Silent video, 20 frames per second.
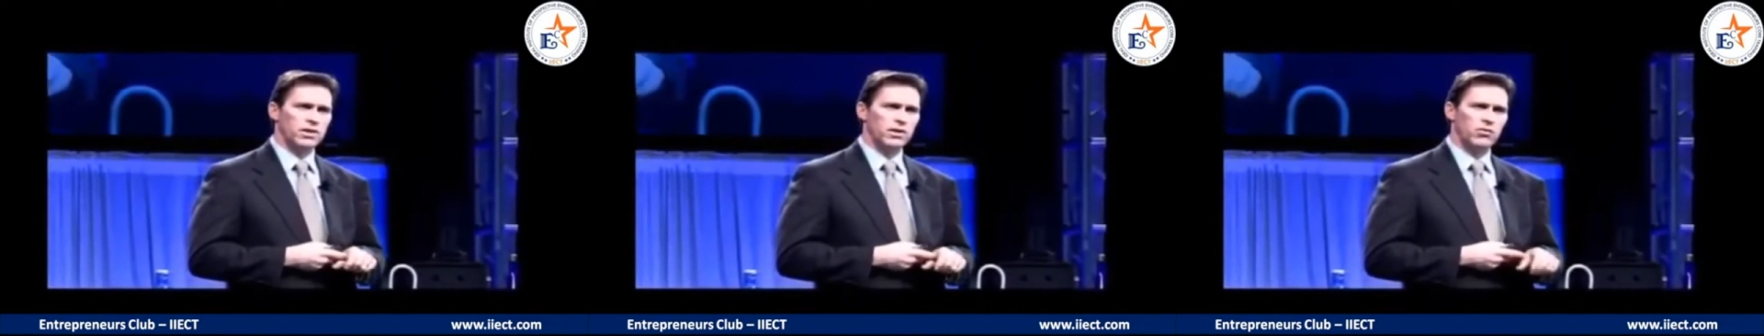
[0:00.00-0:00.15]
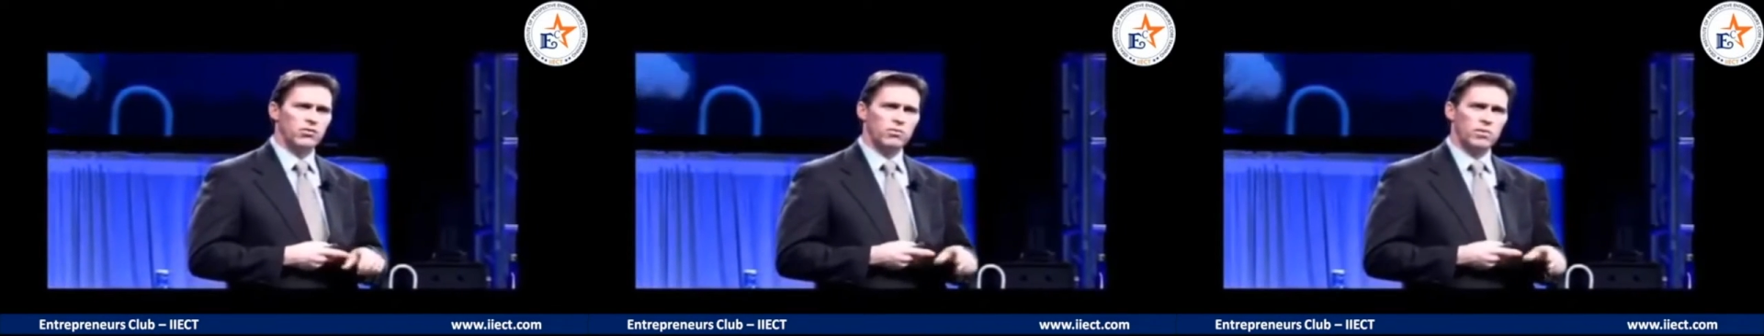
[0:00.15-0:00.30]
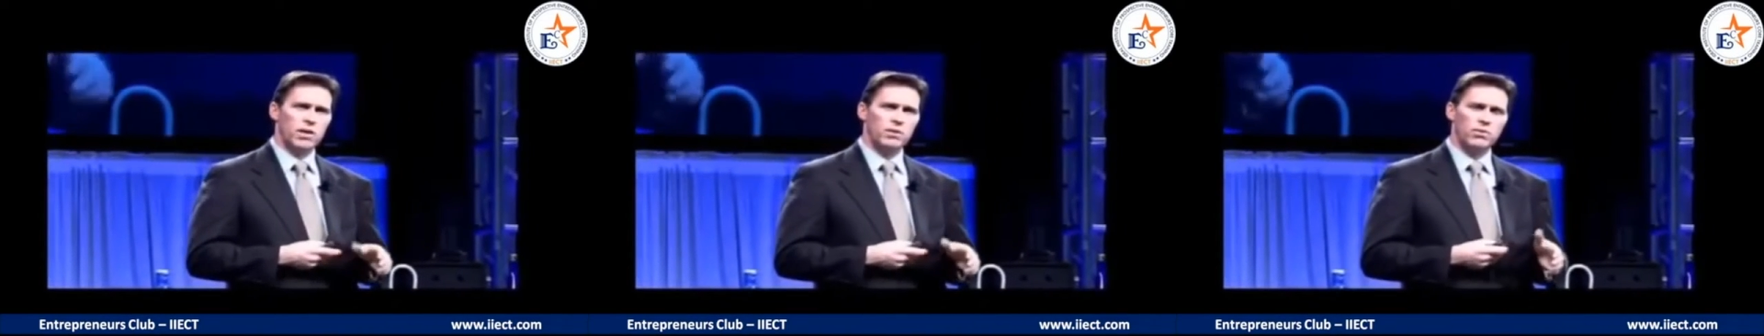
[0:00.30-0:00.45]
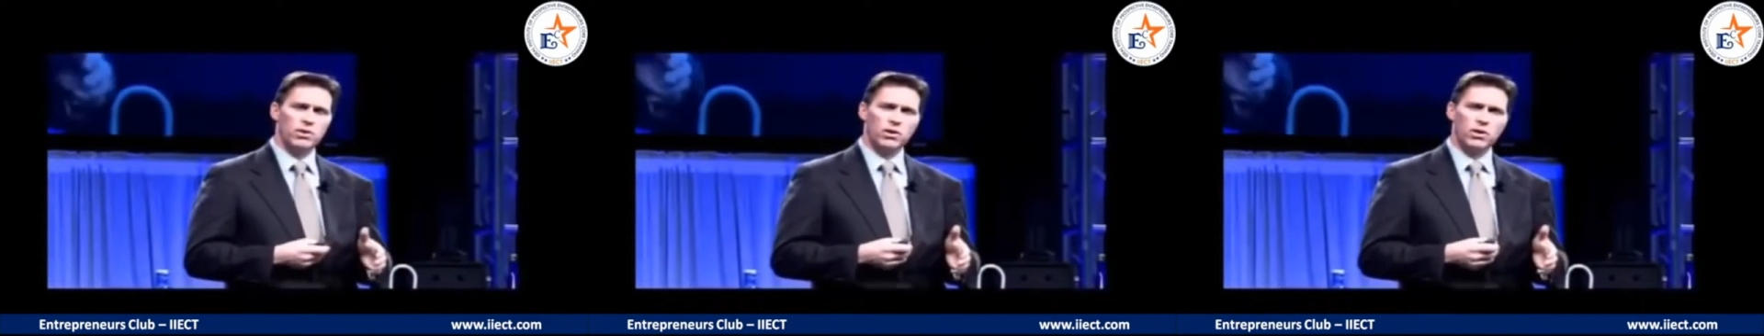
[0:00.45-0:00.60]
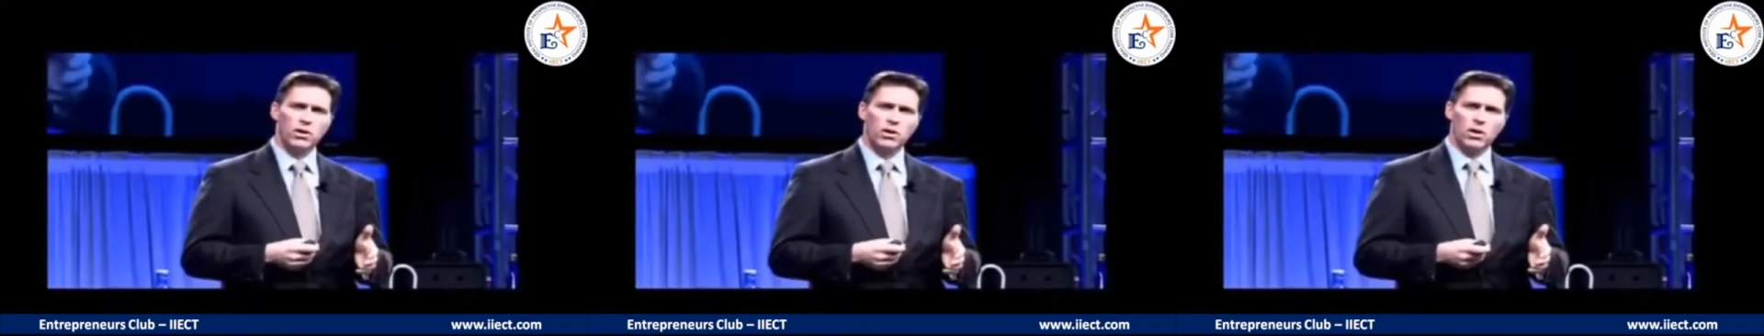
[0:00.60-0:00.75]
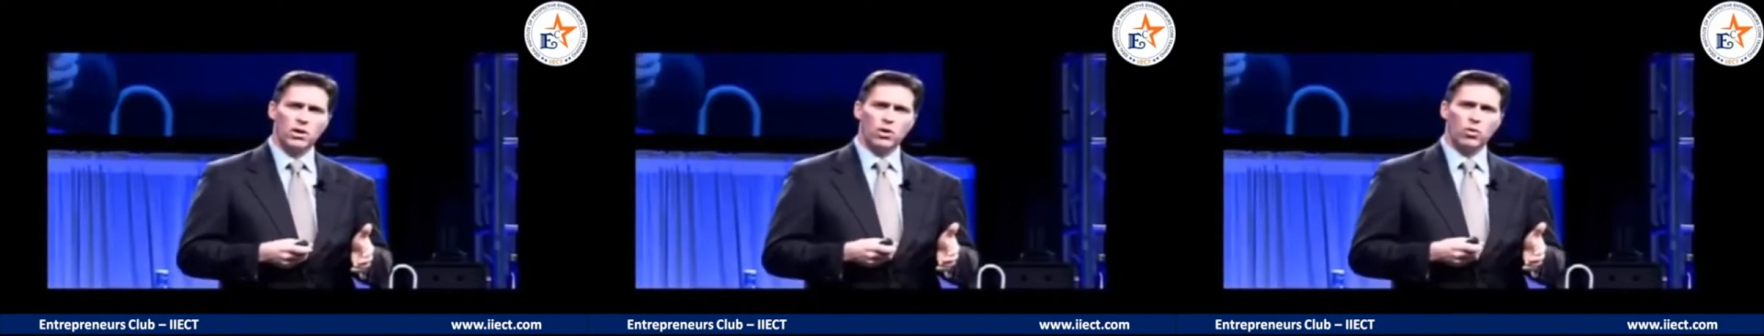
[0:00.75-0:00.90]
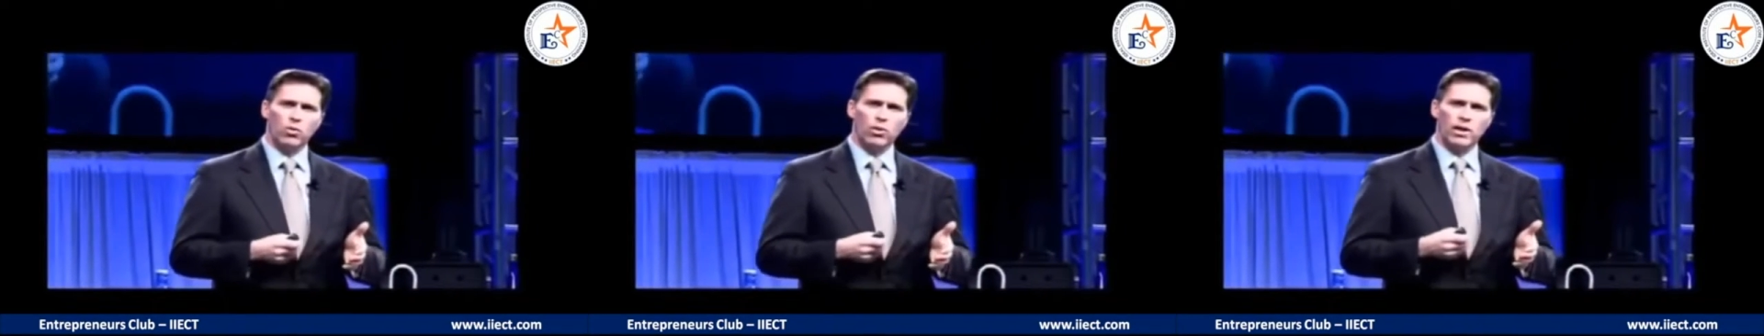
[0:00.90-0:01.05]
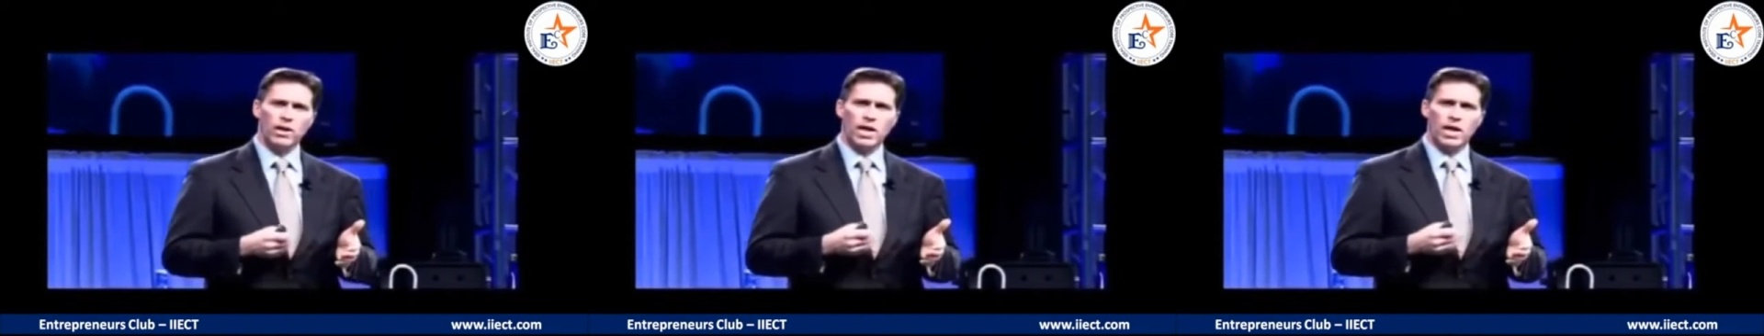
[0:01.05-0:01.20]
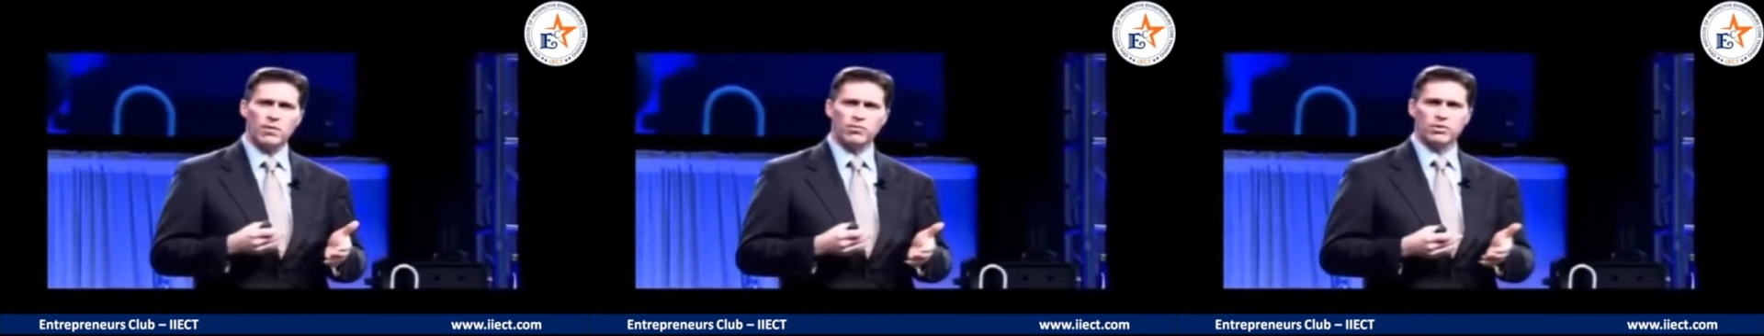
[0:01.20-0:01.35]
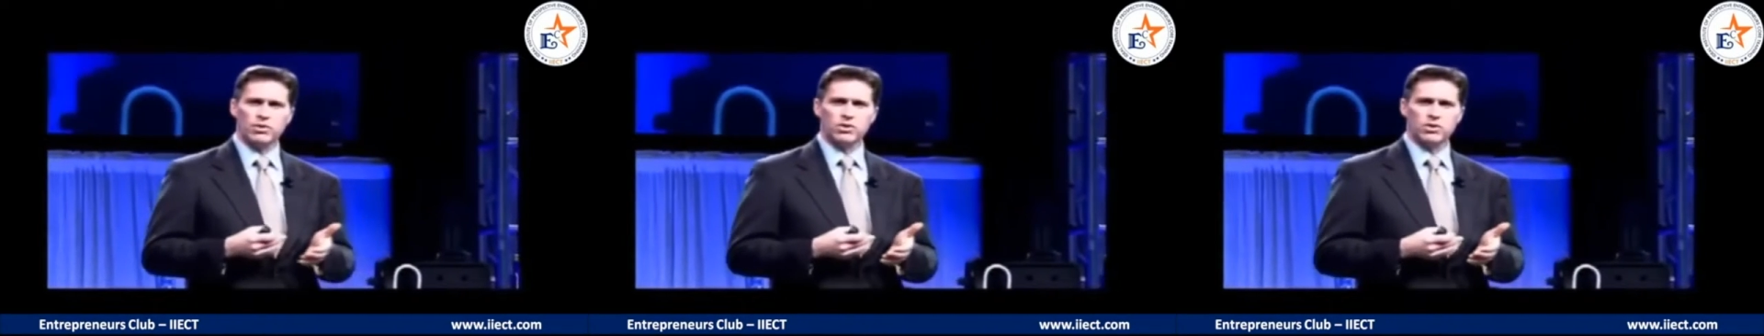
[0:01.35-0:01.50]
Now remember, what
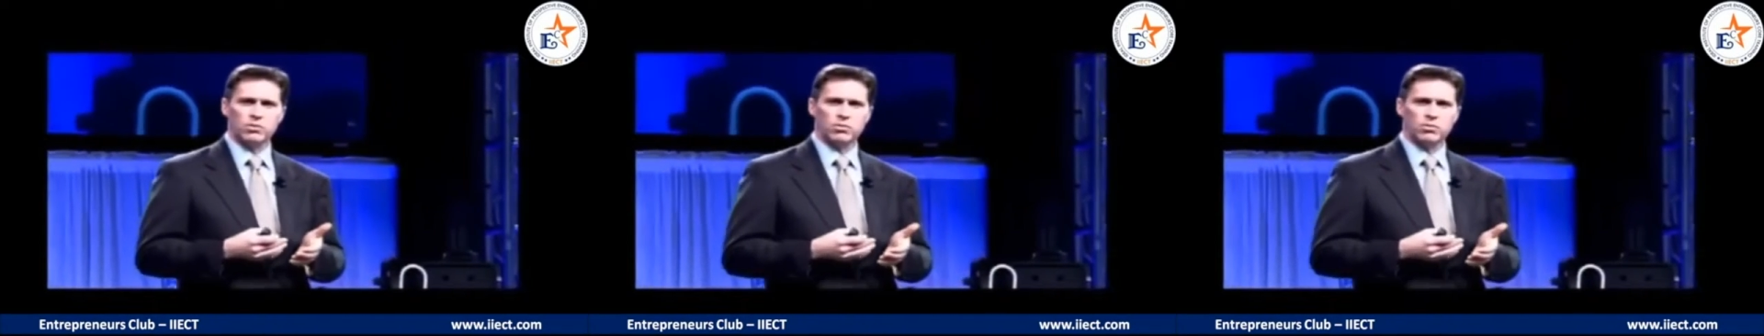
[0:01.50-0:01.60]
happens